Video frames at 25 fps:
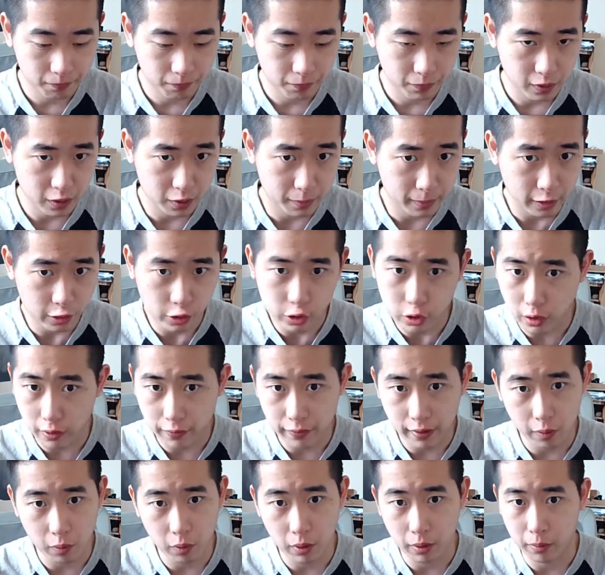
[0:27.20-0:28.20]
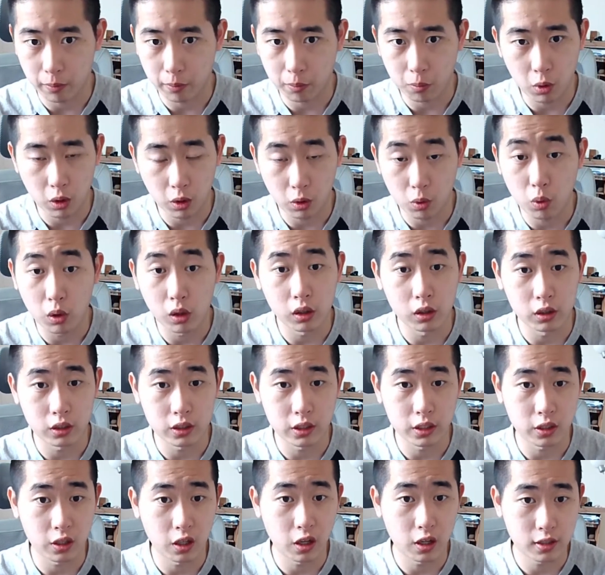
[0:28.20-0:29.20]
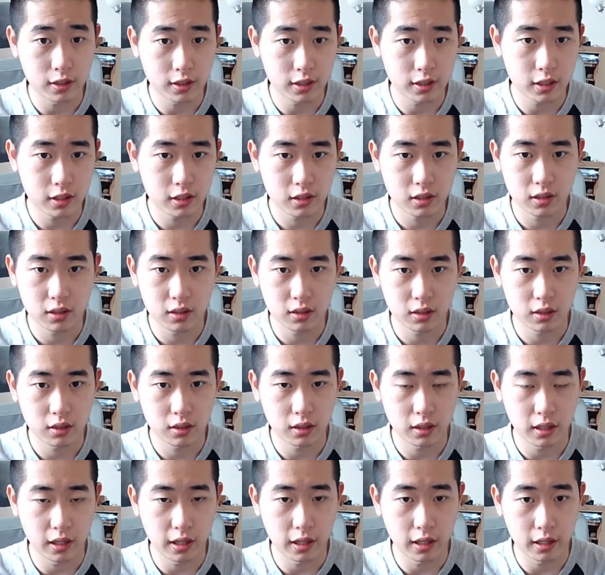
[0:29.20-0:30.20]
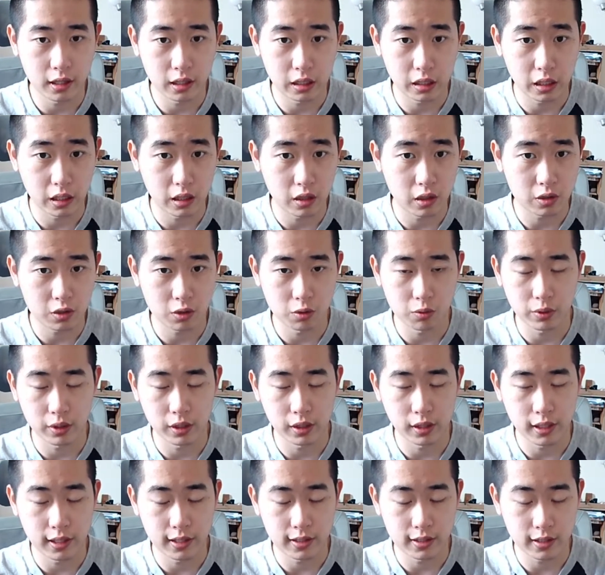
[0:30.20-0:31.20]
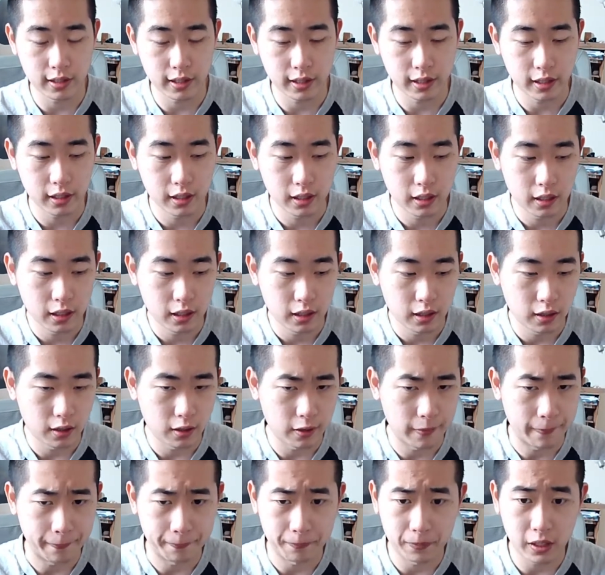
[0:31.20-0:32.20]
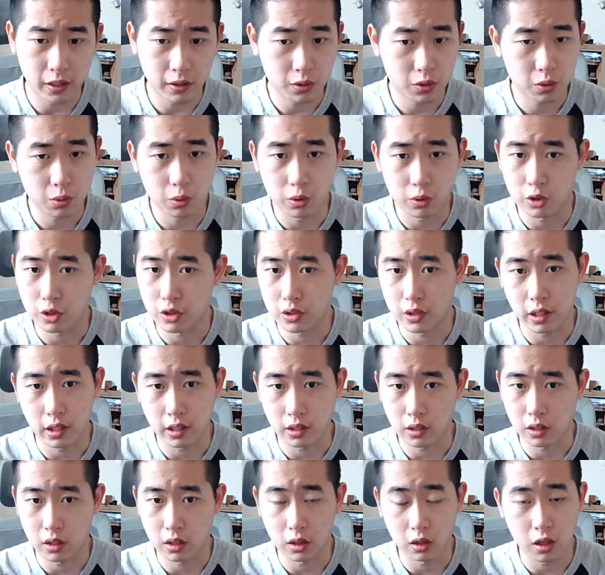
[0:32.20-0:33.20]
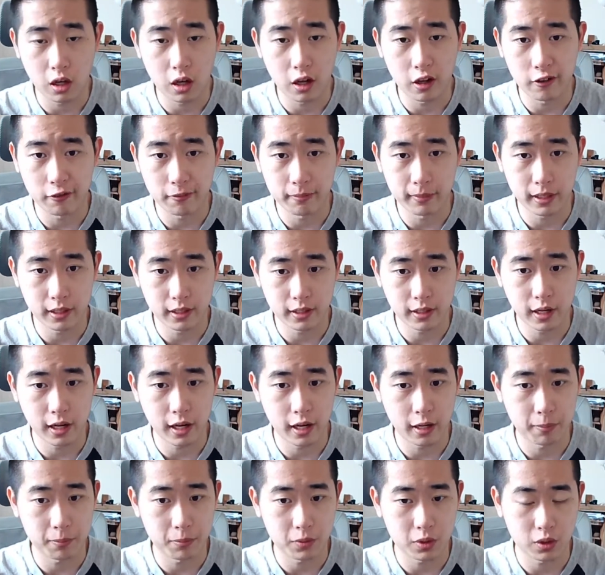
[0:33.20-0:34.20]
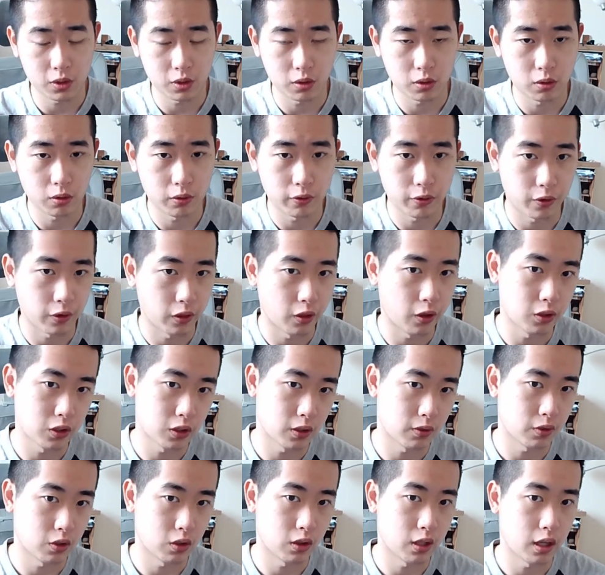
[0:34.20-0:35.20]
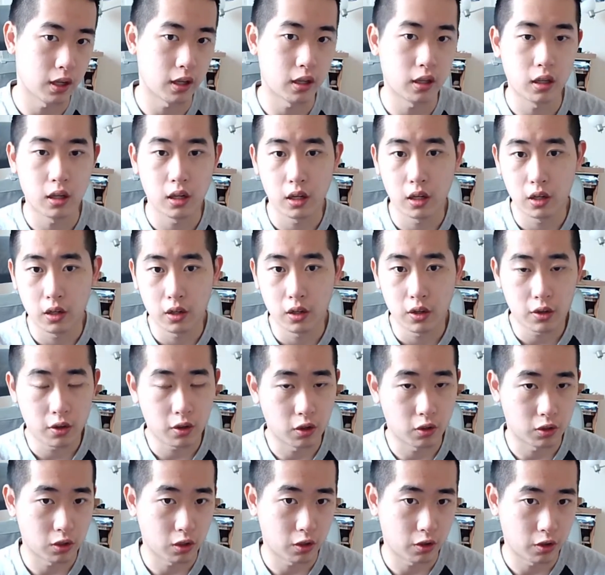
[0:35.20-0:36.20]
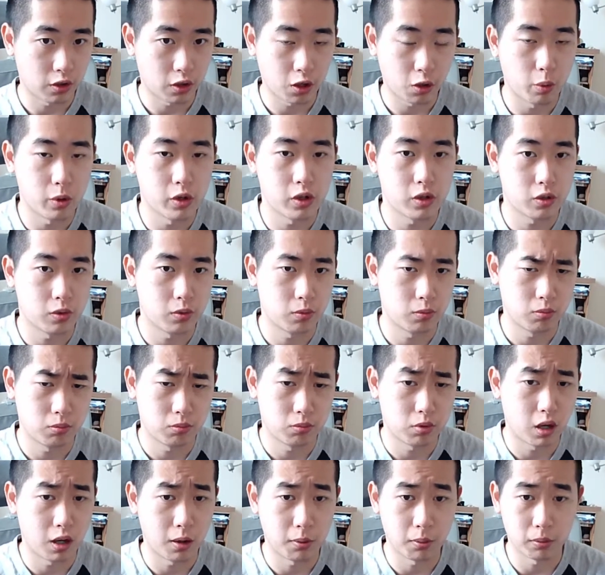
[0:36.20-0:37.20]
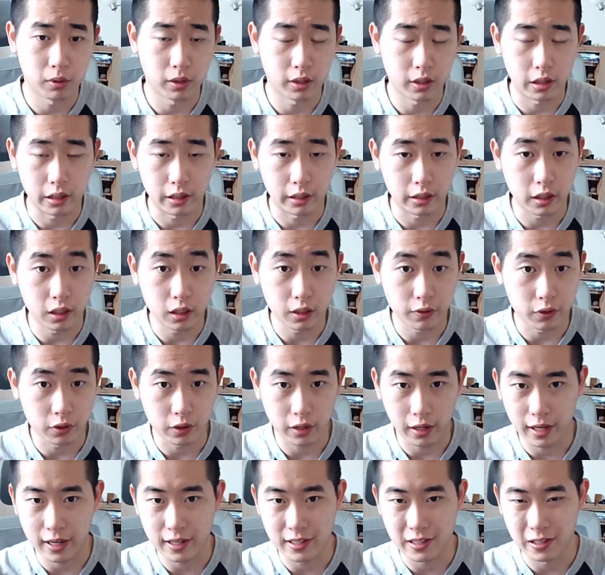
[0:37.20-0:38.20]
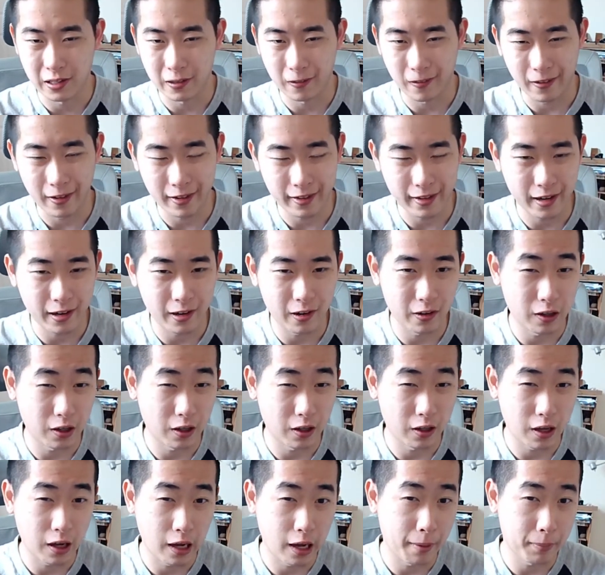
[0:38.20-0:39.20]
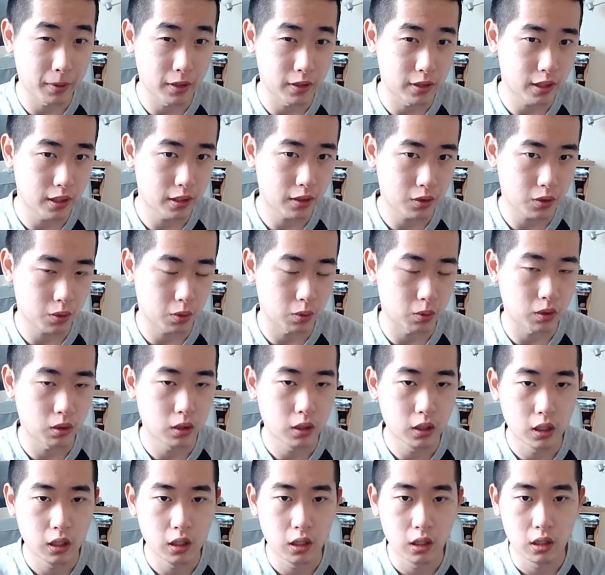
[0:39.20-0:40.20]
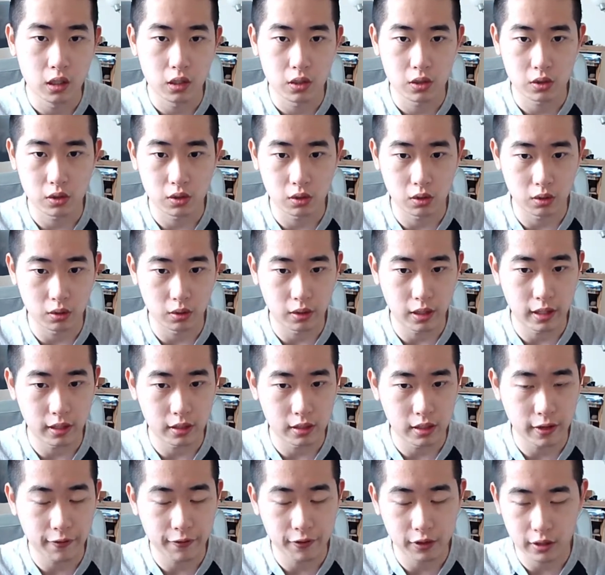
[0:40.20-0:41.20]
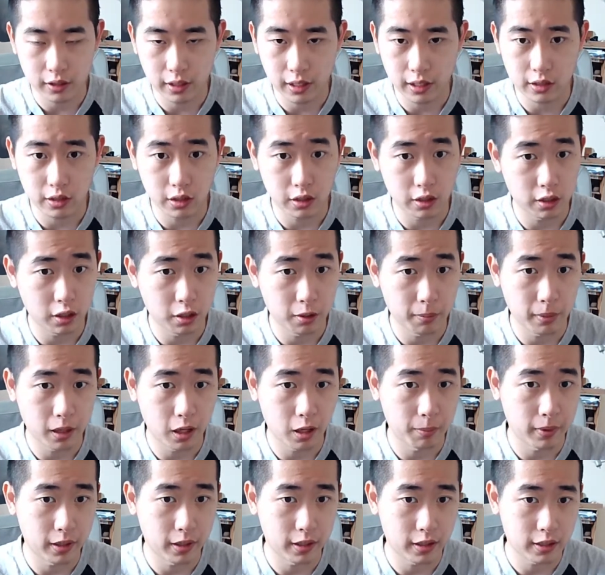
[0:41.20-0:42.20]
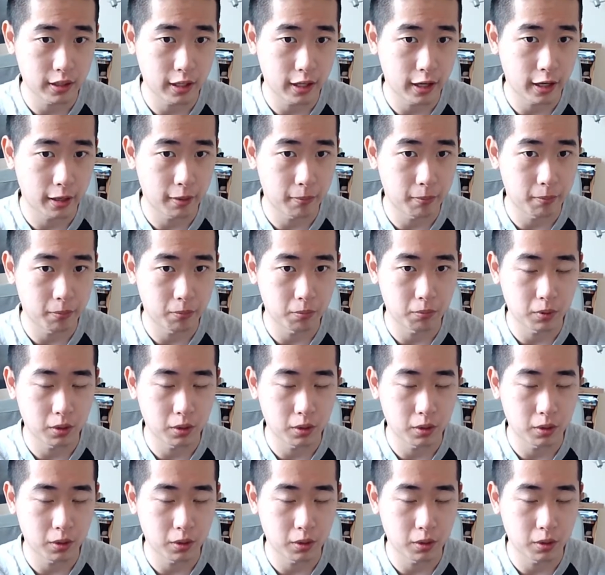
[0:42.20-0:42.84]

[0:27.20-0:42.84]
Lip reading: especially if I want more quality content. And I also realized that dental school just takes a lot of my time. So for those of you that don't know, which probably like none of you guys know right now, I'm in dental school, so that definitely takes a good amount of my time.